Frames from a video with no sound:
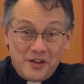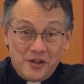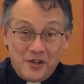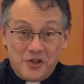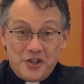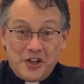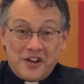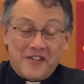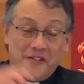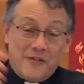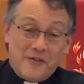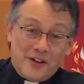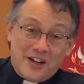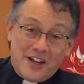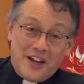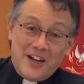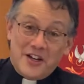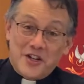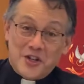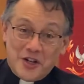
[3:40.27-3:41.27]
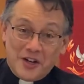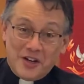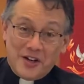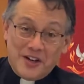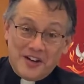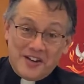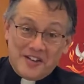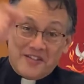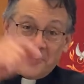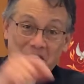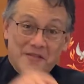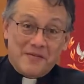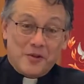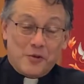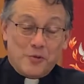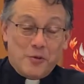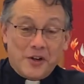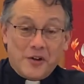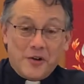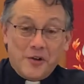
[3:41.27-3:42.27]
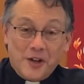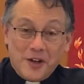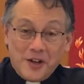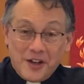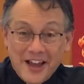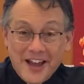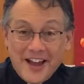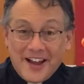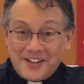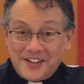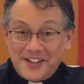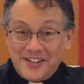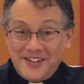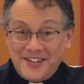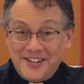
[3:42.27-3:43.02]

Justification is quicker than that.